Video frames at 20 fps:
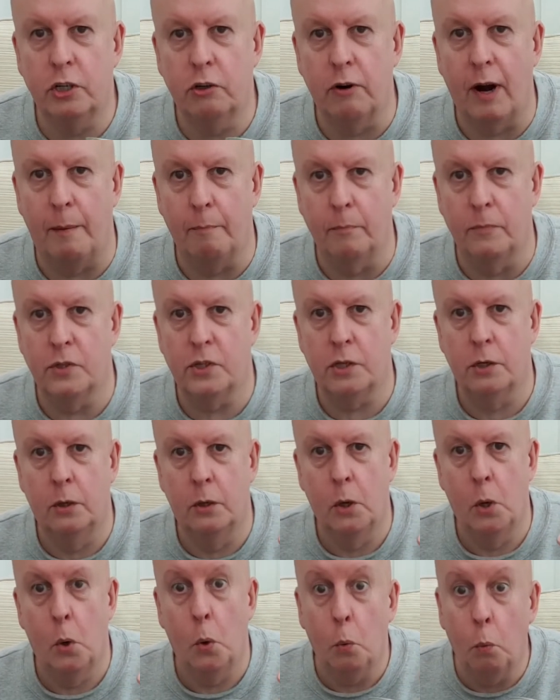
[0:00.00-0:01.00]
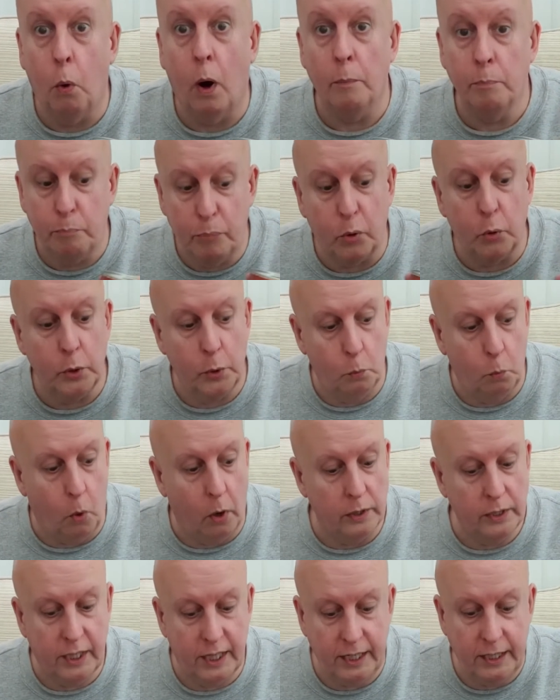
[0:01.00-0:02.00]
grams,
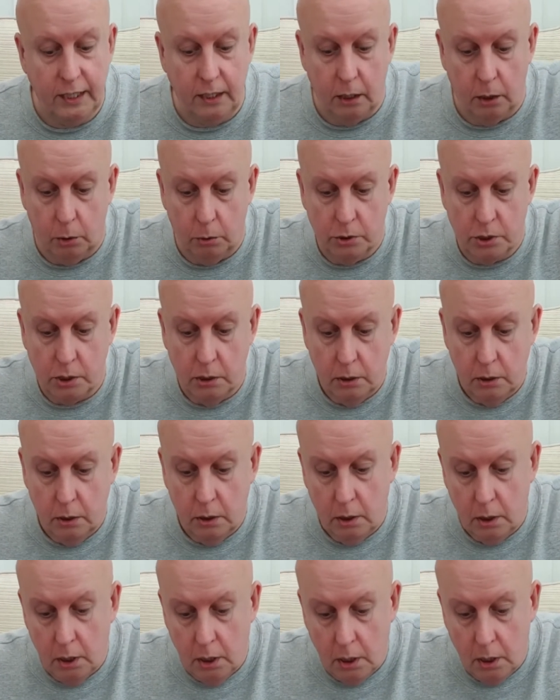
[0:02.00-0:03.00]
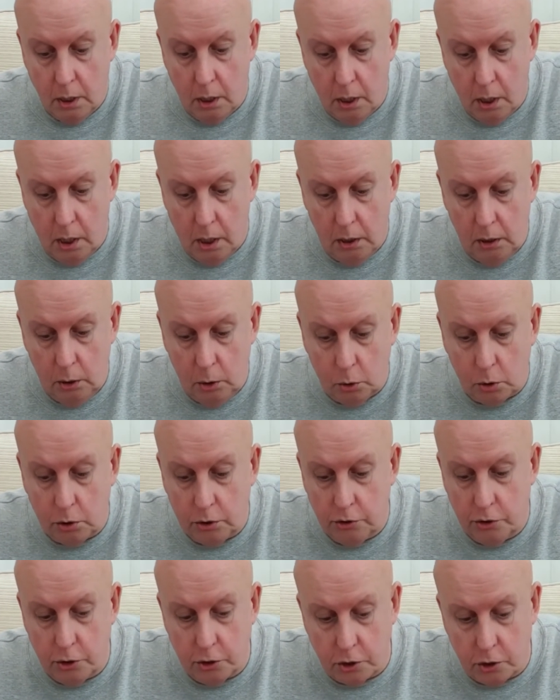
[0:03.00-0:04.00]
1.1 kilos. And look,
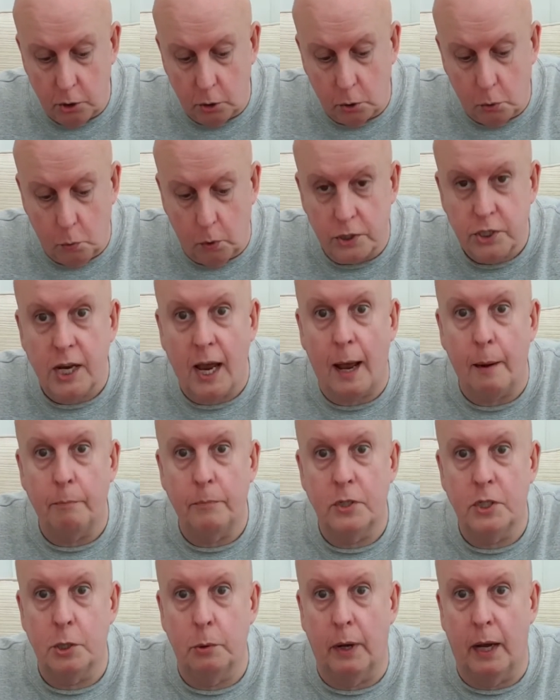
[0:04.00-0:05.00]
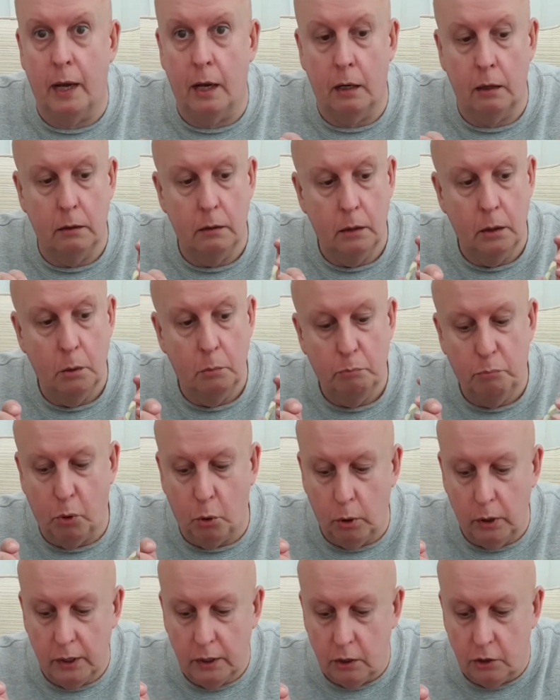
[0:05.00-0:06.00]
just look what's happened to our
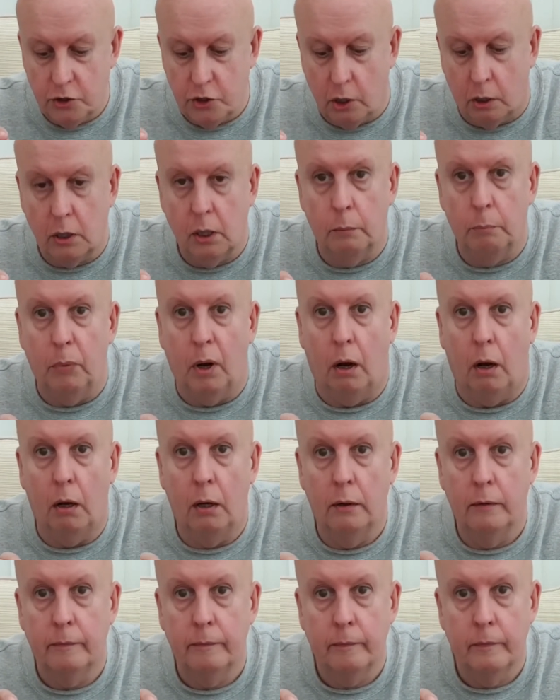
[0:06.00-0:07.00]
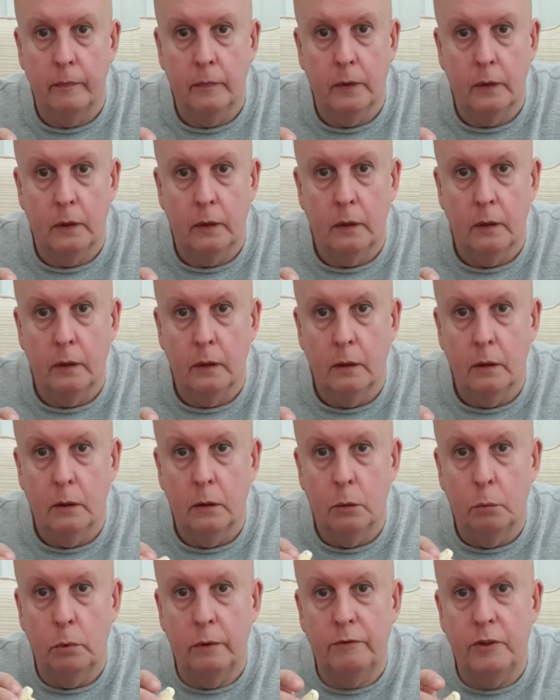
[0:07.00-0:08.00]
poor little chocolate bar.
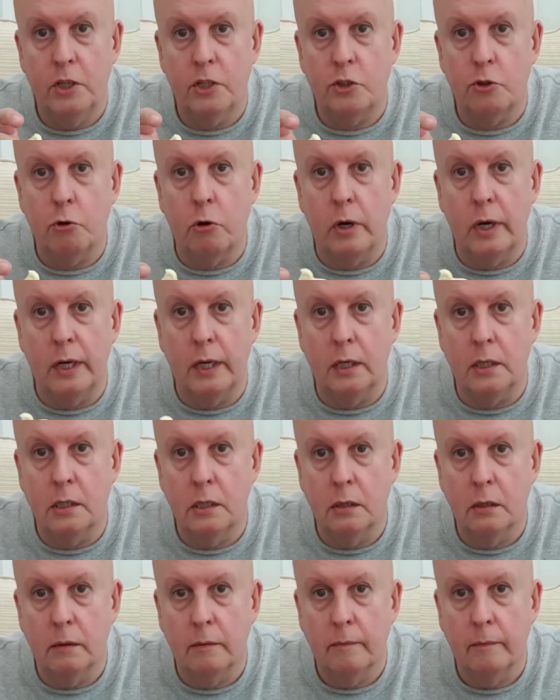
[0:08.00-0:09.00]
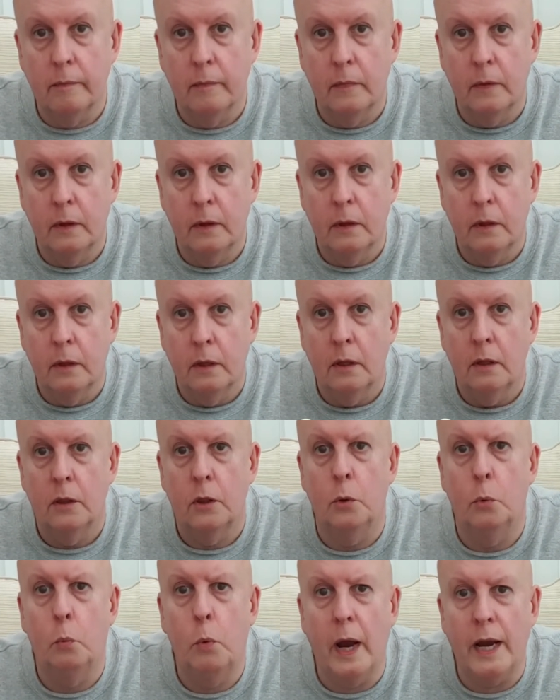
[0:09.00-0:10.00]
We've destroyed it.
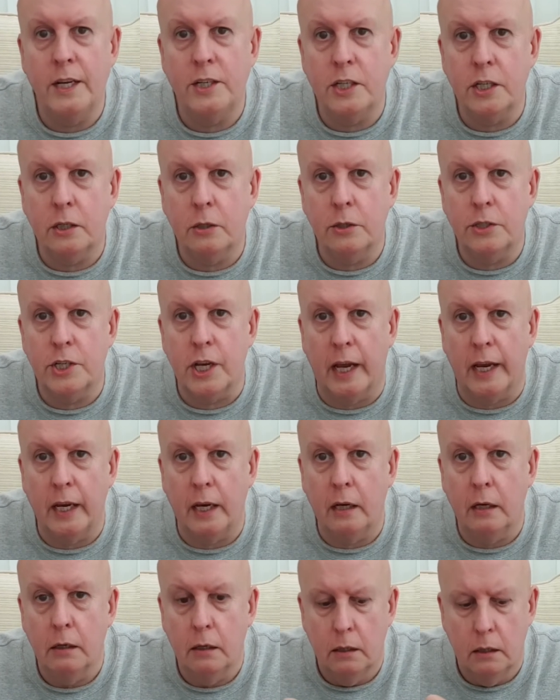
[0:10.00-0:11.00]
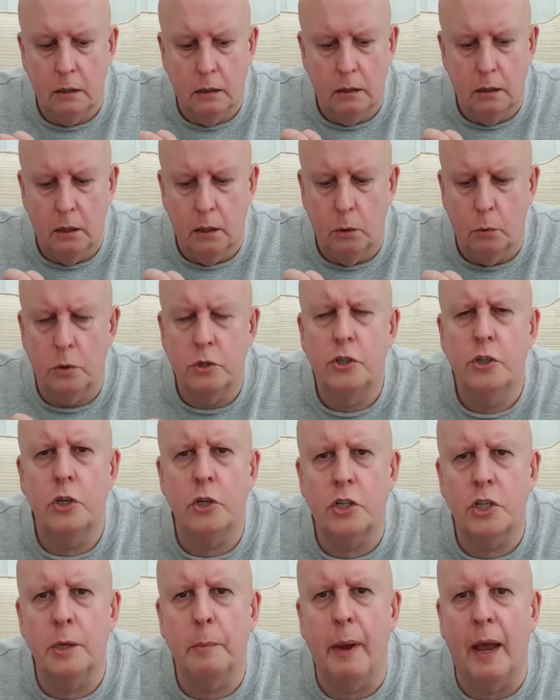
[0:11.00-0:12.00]
The weight it could take was
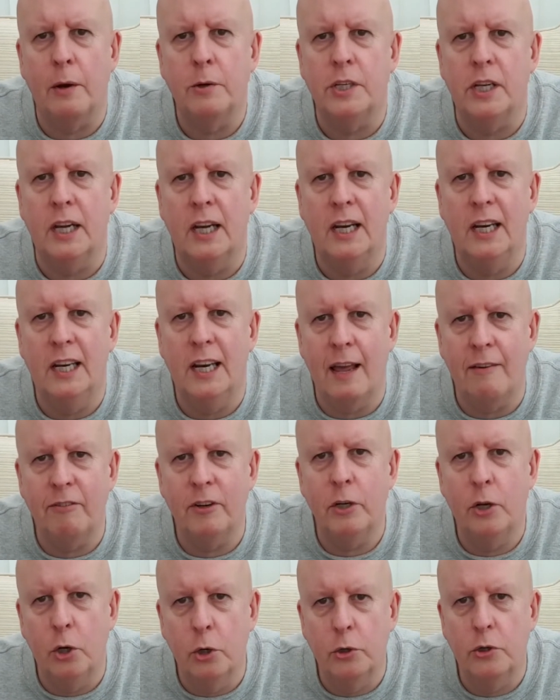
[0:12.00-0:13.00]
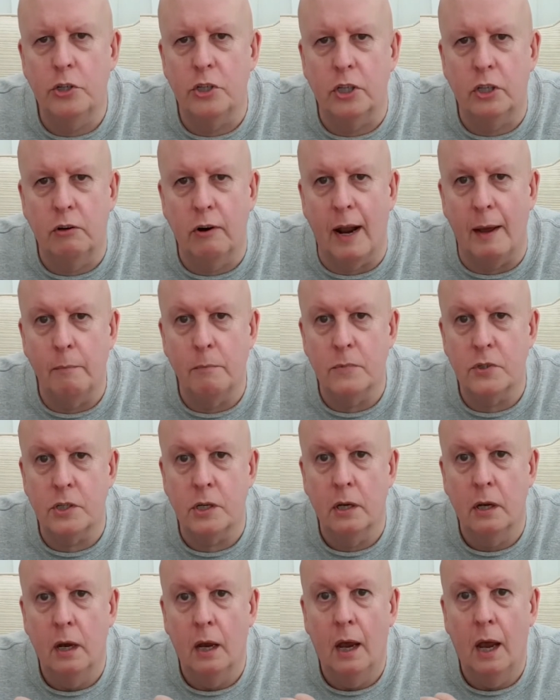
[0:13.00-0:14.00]
just about 1100 grams
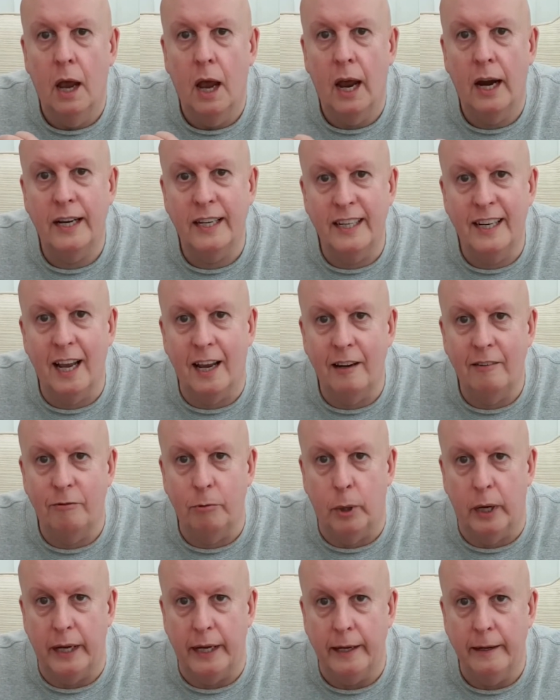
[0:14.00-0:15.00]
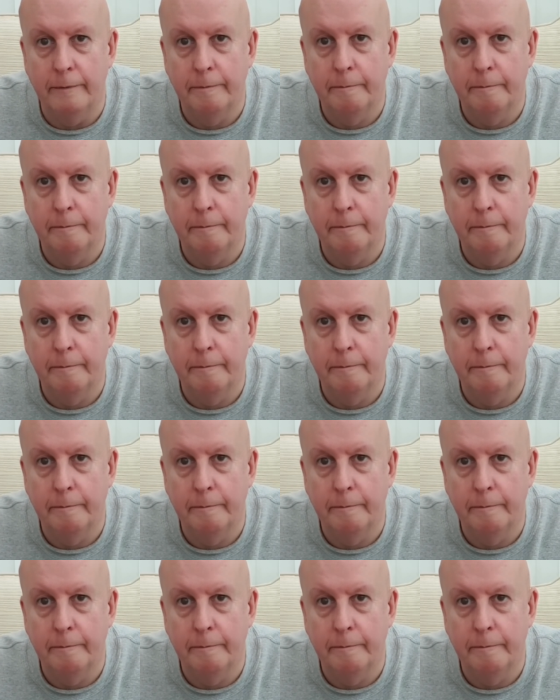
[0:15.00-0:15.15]
and it gave way.